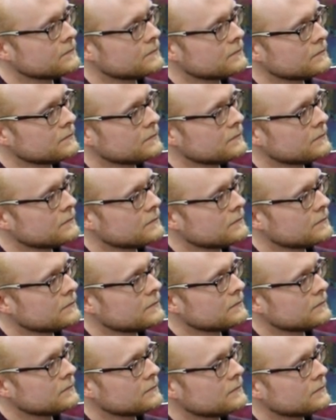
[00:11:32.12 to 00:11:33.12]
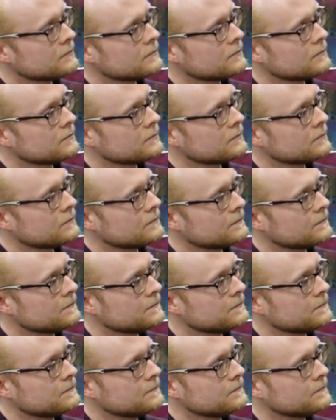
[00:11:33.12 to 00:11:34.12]

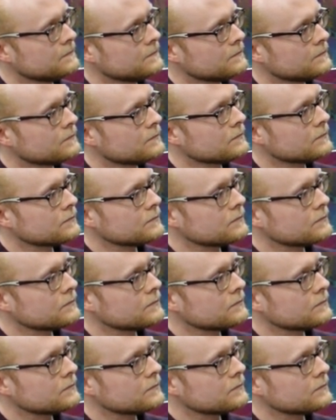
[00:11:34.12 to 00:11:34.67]
This person isn't speaking.